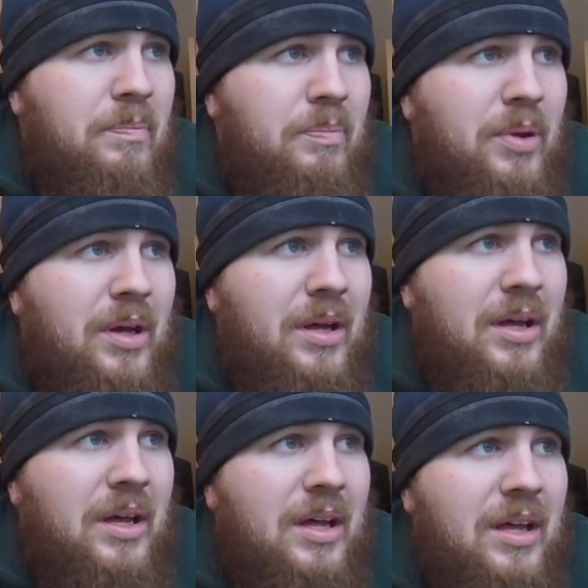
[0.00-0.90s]

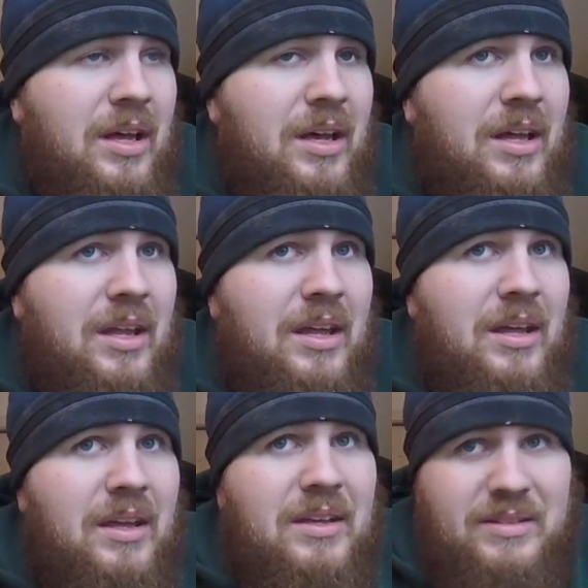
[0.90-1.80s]

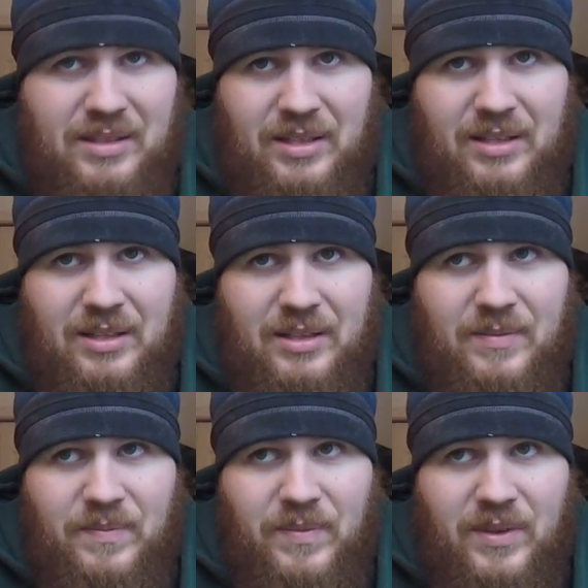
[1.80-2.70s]
But
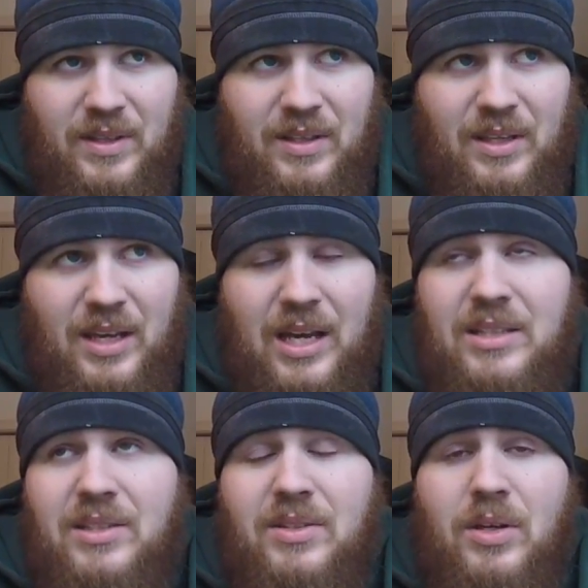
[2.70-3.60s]
yeah,
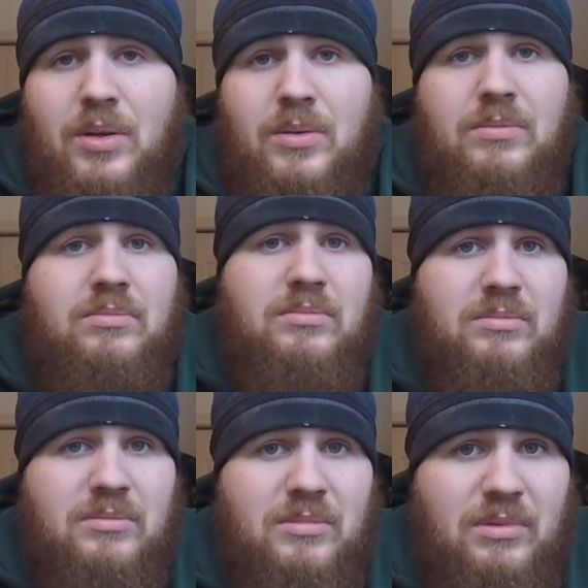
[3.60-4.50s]
it snowed
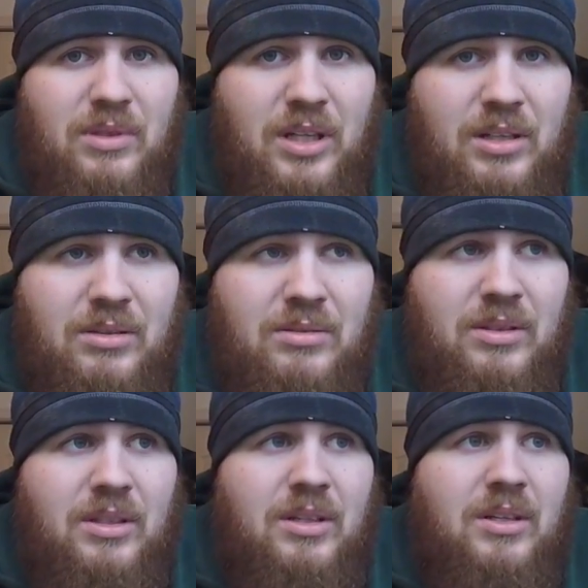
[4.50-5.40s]
here
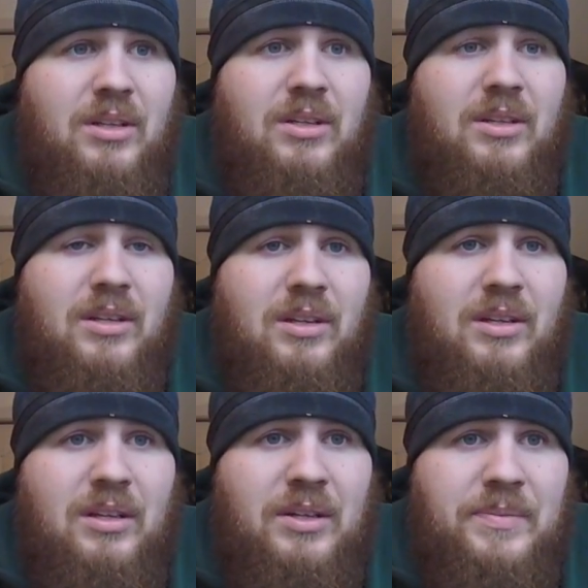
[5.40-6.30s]

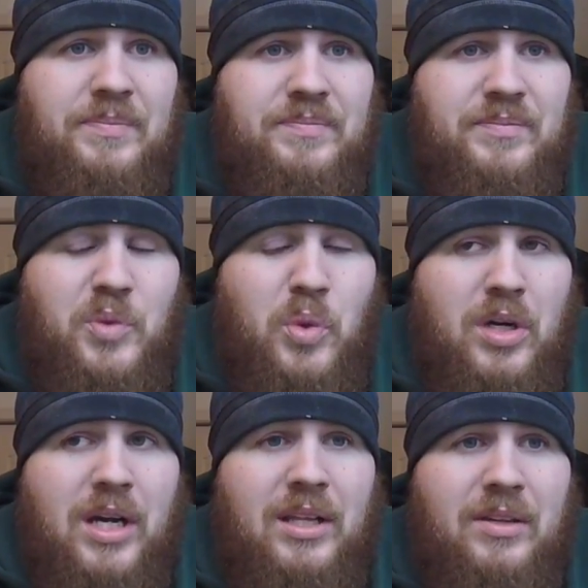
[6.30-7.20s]
where
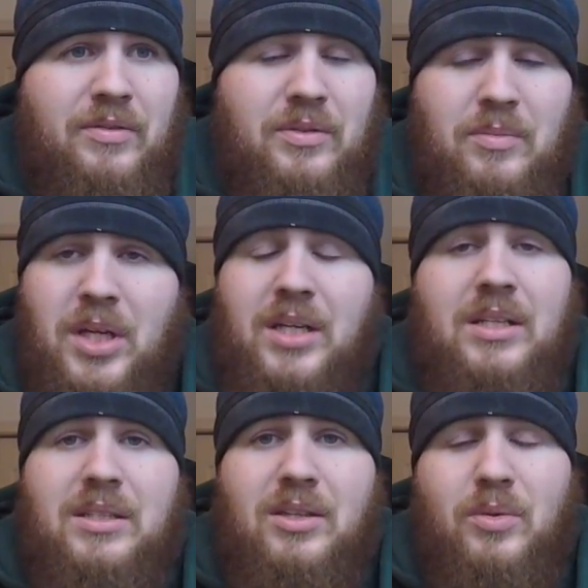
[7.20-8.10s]
I live. I'm not going
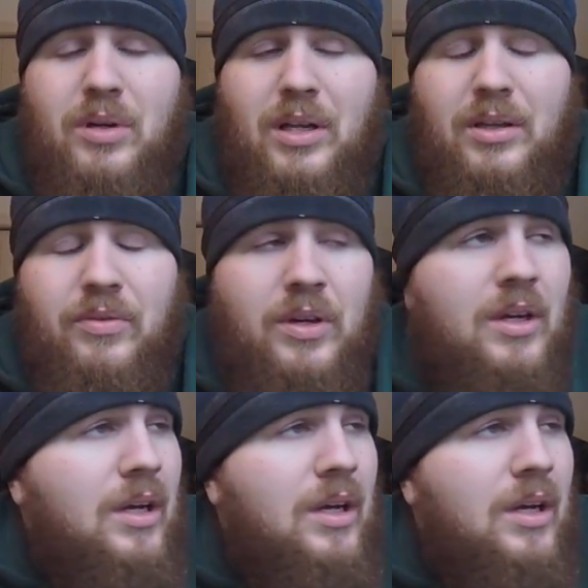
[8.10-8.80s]
to tell you where I live.